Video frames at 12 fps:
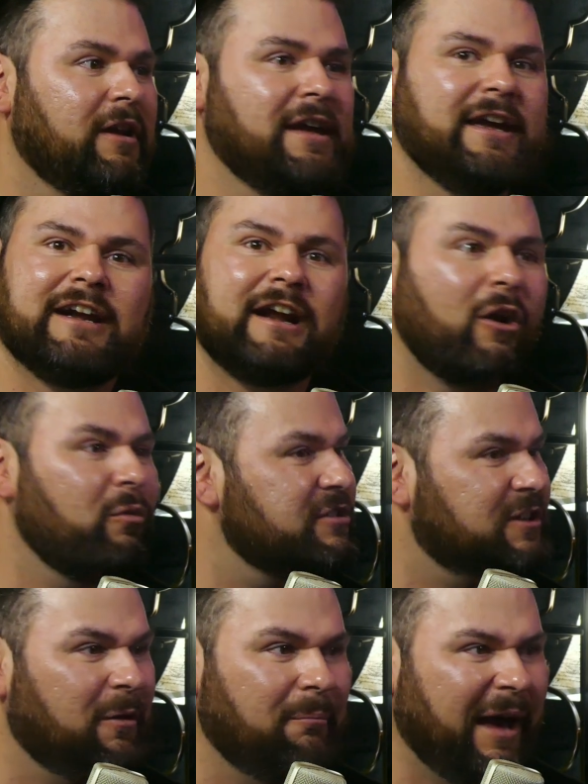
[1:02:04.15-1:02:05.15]
and I'd always
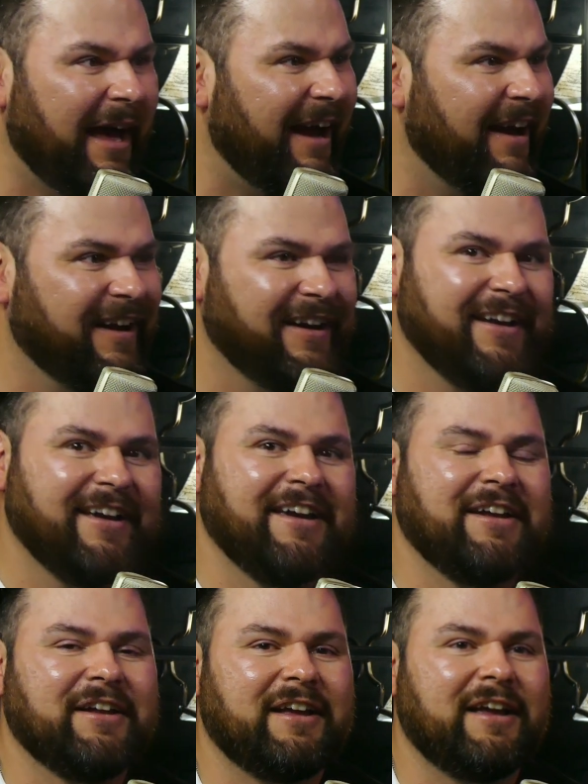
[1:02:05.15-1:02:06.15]
come back.
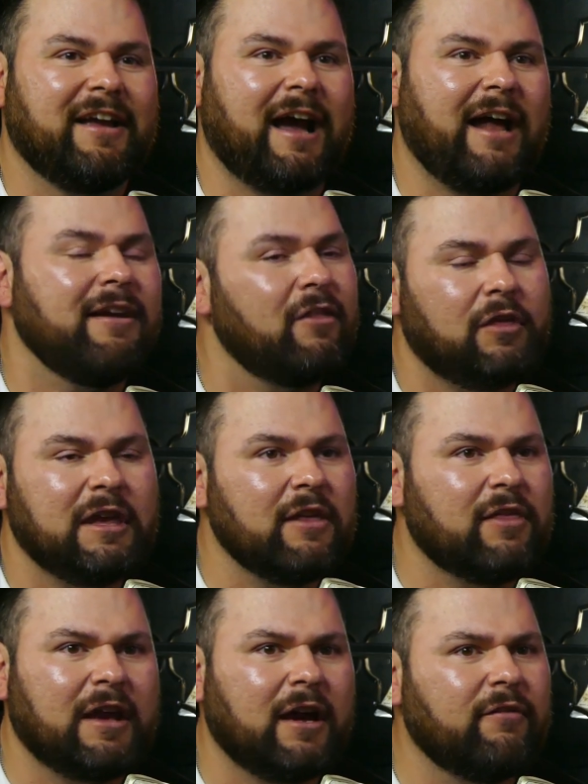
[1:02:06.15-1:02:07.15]
And I didn't think
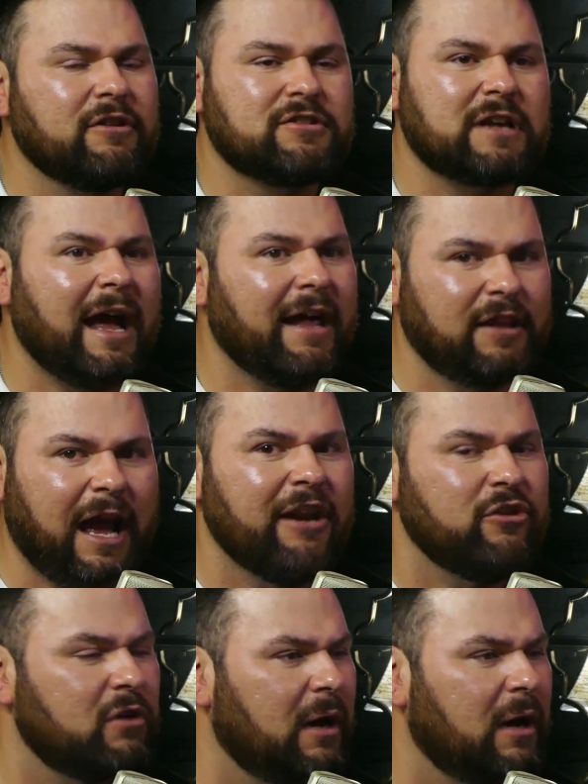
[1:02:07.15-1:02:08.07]
anything of it. Just I knew I